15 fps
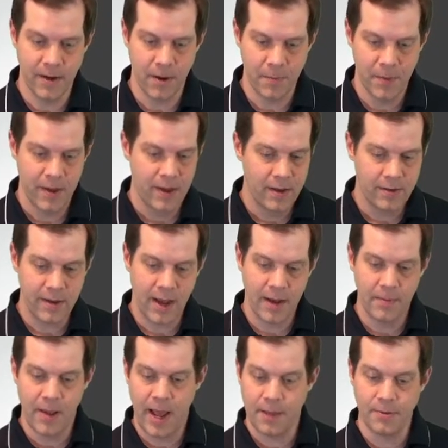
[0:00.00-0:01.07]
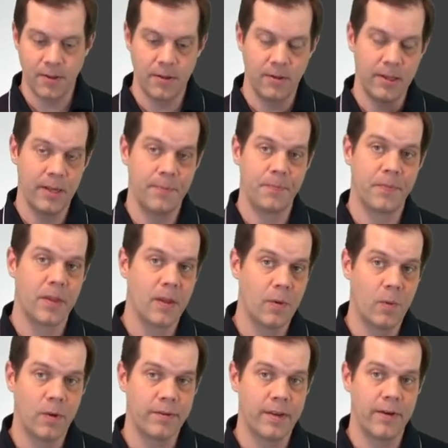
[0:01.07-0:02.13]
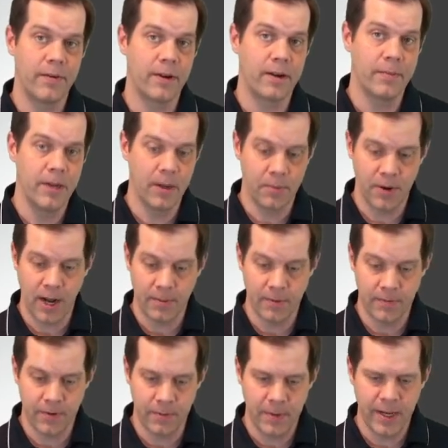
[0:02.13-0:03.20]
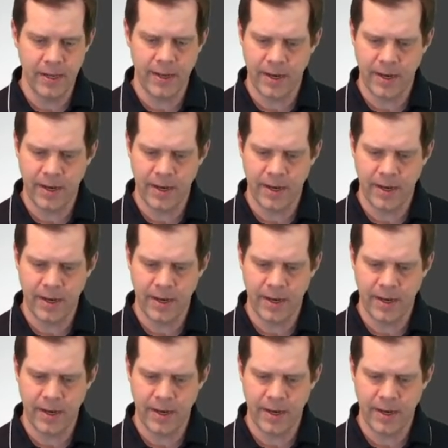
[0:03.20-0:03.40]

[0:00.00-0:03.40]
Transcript: So time absolutely was never going to be a problem for me,